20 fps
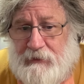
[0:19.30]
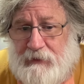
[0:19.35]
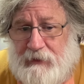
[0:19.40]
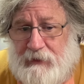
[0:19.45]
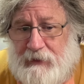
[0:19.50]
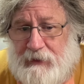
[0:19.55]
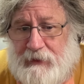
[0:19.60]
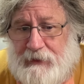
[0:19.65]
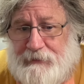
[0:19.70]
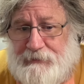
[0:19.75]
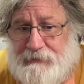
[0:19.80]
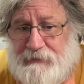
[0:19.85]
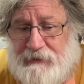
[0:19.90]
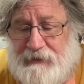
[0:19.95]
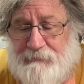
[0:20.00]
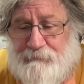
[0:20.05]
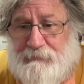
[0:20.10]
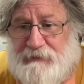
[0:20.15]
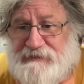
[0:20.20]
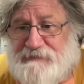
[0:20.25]
And
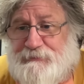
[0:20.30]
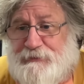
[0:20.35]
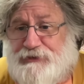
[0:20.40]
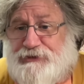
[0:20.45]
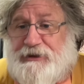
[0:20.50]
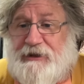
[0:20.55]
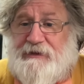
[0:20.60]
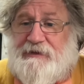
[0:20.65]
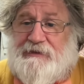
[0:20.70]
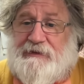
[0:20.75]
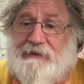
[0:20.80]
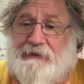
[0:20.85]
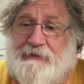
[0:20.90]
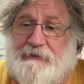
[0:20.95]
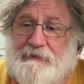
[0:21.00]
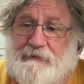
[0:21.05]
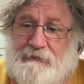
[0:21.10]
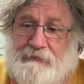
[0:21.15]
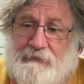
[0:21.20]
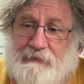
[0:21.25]
it must be
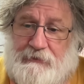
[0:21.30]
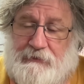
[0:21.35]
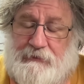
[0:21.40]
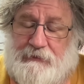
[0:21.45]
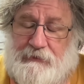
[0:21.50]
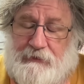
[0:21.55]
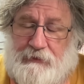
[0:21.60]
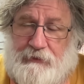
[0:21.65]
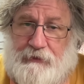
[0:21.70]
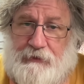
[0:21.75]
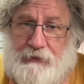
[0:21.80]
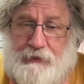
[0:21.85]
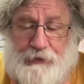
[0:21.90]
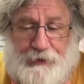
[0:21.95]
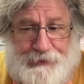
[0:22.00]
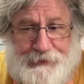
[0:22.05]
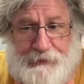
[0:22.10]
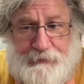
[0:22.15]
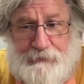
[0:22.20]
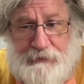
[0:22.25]
shaking
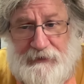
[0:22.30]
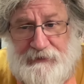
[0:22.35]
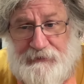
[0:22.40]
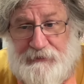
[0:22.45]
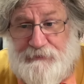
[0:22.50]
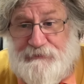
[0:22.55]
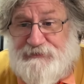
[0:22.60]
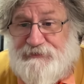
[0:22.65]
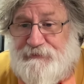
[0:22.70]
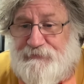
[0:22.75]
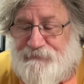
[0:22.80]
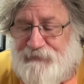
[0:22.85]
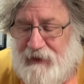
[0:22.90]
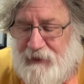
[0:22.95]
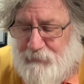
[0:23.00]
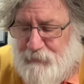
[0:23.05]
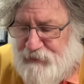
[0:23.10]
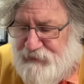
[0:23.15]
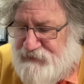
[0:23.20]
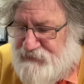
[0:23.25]
not only those two
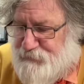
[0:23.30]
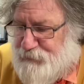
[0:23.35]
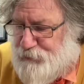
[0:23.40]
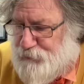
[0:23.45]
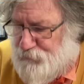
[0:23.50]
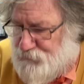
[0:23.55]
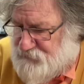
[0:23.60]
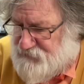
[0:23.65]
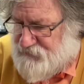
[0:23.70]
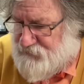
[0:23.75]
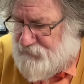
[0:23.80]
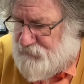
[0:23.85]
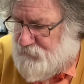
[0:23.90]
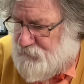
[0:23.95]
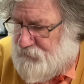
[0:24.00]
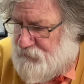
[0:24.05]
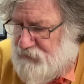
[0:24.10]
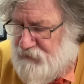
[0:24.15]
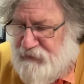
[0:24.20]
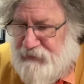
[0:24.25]
families, but
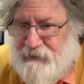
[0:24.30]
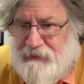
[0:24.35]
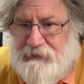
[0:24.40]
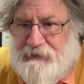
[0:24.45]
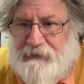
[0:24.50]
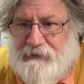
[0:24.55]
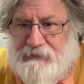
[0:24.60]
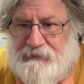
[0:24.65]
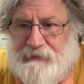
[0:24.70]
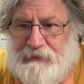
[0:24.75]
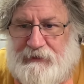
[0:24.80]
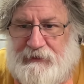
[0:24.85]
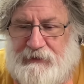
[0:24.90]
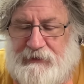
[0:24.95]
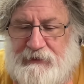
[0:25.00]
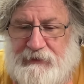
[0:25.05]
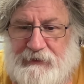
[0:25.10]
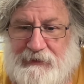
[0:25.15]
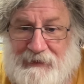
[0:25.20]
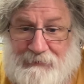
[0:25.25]
also
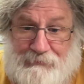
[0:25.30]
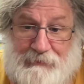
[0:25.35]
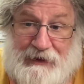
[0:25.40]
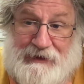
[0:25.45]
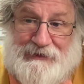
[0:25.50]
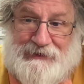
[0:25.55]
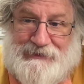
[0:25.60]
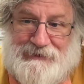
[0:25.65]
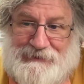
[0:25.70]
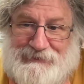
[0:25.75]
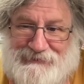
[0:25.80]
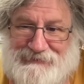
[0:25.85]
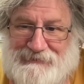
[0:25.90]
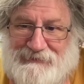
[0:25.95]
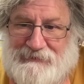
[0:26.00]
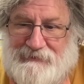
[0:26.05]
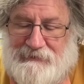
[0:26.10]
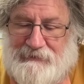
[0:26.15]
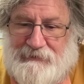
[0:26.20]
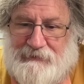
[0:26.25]
the American
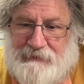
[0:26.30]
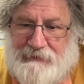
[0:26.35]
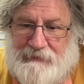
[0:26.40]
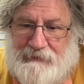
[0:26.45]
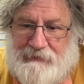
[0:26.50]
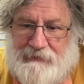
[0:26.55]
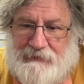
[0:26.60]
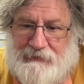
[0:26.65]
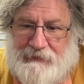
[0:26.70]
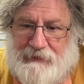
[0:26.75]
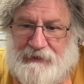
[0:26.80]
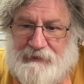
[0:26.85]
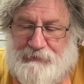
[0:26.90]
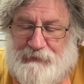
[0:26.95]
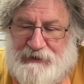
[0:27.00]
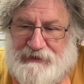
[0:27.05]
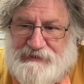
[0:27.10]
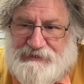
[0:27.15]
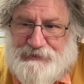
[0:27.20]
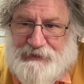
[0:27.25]

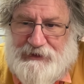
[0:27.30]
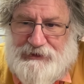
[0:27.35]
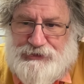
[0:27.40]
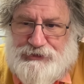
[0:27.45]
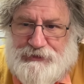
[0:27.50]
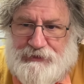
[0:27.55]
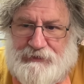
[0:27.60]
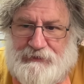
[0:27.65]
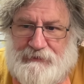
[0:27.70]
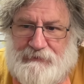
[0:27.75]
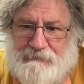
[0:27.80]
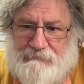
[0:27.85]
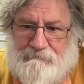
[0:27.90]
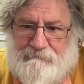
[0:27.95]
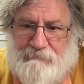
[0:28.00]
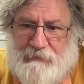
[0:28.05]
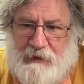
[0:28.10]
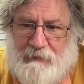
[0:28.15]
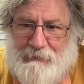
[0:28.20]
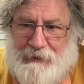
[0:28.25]
administration,
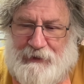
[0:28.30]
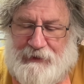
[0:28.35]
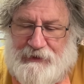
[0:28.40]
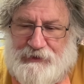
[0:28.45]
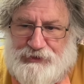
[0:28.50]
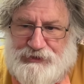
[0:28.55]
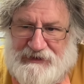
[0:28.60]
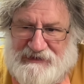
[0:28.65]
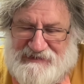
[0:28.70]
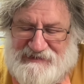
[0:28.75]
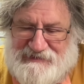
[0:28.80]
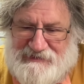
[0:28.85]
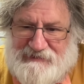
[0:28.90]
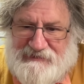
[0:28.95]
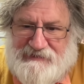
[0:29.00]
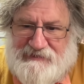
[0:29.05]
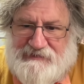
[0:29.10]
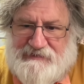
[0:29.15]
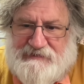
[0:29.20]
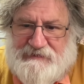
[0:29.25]
the American
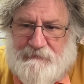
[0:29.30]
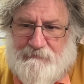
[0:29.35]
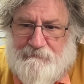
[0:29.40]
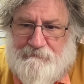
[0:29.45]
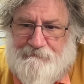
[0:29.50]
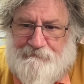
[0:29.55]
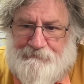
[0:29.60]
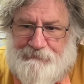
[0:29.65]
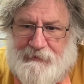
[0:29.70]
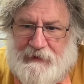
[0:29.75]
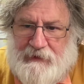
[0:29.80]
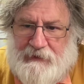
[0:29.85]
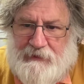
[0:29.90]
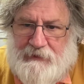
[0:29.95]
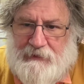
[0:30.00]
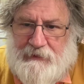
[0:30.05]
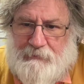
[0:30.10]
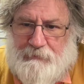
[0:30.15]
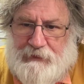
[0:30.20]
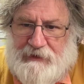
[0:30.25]
justice system,
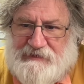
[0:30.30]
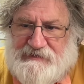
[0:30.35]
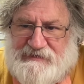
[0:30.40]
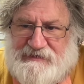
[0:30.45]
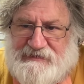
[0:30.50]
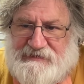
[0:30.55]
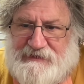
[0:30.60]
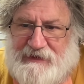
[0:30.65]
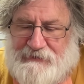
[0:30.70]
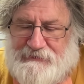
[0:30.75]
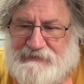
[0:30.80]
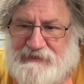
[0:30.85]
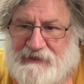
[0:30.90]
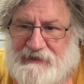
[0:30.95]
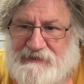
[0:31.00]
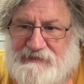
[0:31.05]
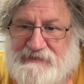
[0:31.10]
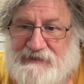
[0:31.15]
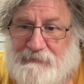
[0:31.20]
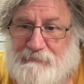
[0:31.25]
because this now
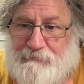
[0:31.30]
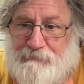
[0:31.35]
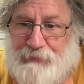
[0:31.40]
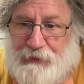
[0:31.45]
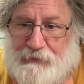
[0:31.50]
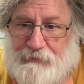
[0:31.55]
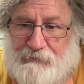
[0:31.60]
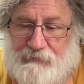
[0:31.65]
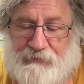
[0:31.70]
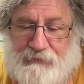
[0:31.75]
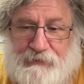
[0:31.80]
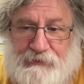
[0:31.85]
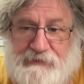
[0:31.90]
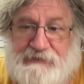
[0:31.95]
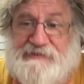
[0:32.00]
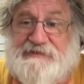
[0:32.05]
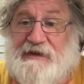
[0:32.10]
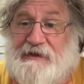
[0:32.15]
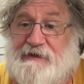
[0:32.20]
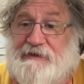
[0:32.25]
ties up both
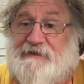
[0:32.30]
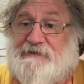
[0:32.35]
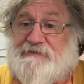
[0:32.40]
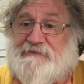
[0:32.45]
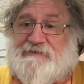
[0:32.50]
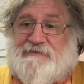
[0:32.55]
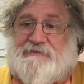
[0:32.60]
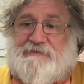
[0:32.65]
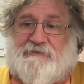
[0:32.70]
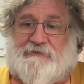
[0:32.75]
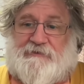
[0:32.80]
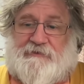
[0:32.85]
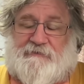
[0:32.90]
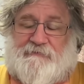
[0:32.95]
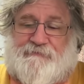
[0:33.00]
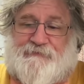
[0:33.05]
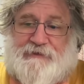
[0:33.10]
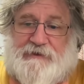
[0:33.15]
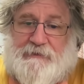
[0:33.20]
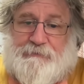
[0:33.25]
sides
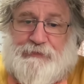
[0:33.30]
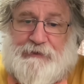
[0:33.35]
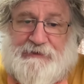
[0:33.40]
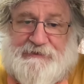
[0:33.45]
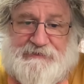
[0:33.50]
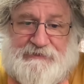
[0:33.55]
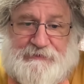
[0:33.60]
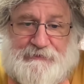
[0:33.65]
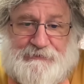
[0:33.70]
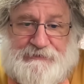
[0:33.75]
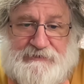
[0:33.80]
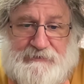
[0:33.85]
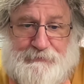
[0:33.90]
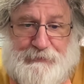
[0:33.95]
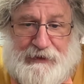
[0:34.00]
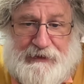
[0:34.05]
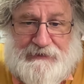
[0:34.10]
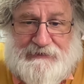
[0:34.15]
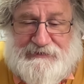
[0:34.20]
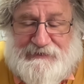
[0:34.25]
of the political
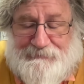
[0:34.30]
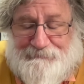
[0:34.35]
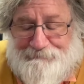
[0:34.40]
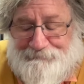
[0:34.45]
debate.